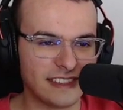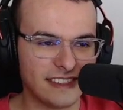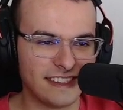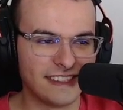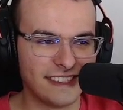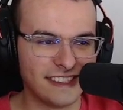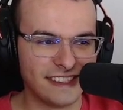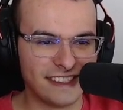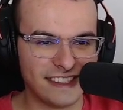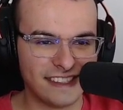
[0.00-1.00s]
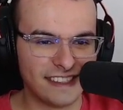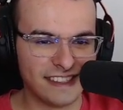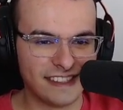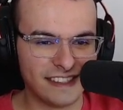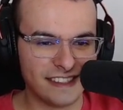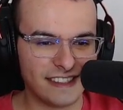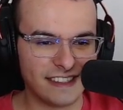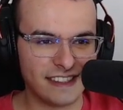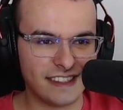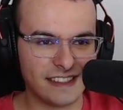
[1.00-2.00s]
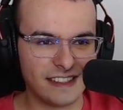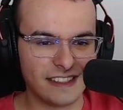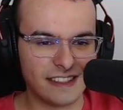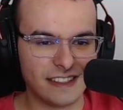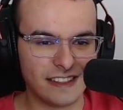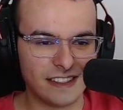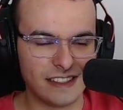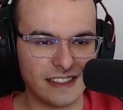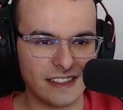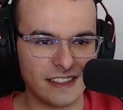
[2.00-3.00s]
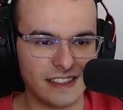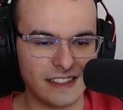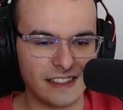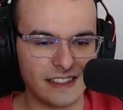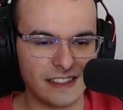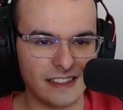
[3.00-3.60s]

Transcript: No words are spoken by the person on screen.